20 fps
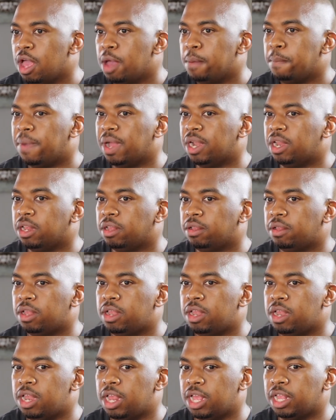but
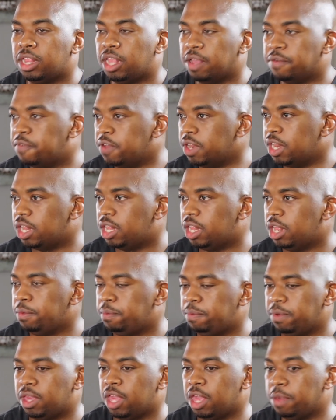it definitely
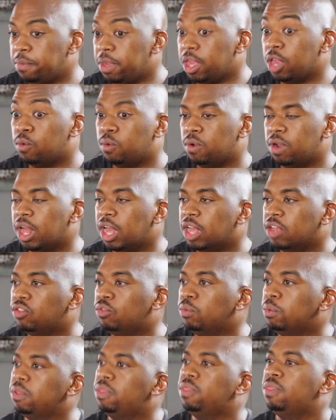became equalized
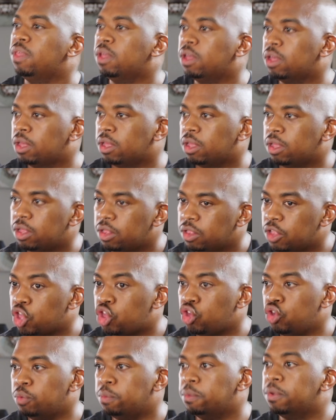with the
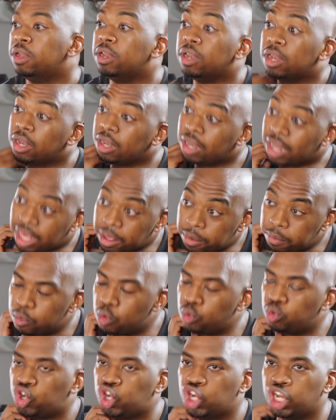human, the
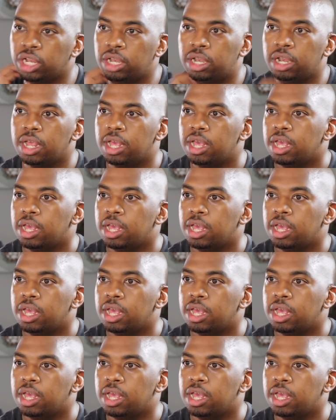emotion.